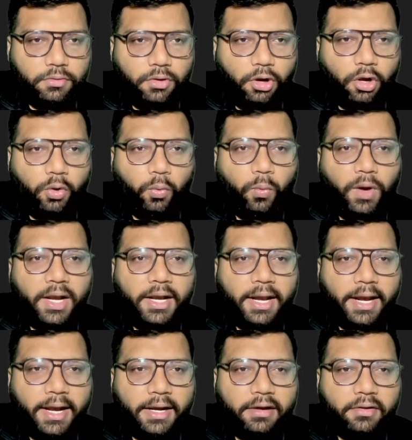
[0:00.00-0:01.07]
On one
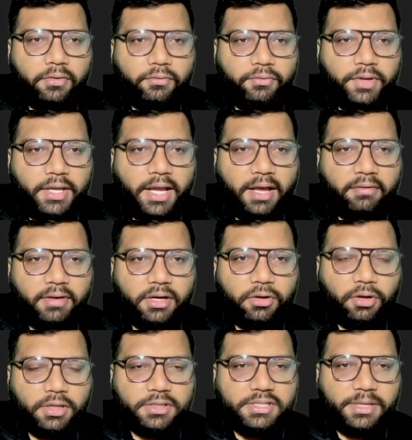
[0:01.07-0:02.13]
hand, we have a
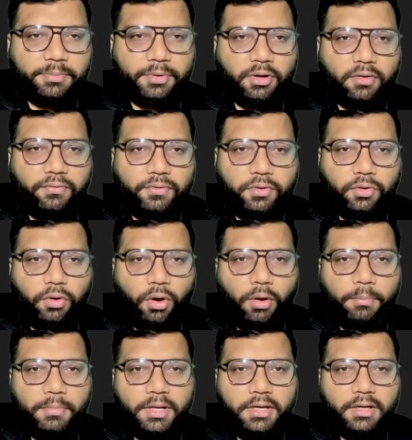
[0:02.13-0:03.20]
concept of
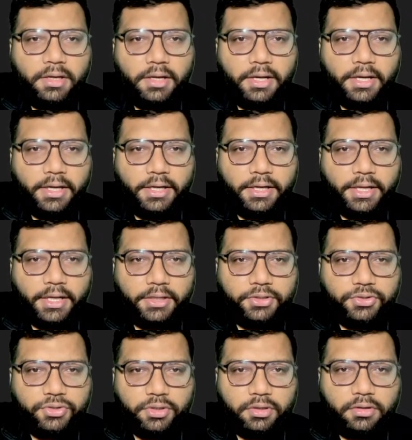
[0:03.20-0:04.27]
common
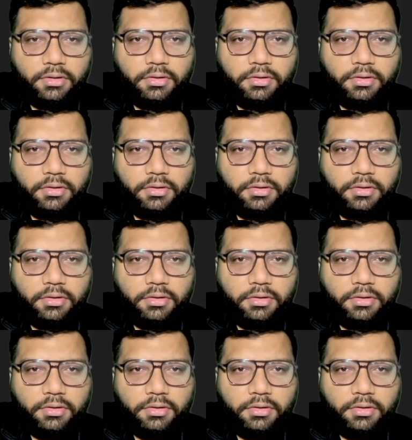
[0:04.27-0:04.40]
intention.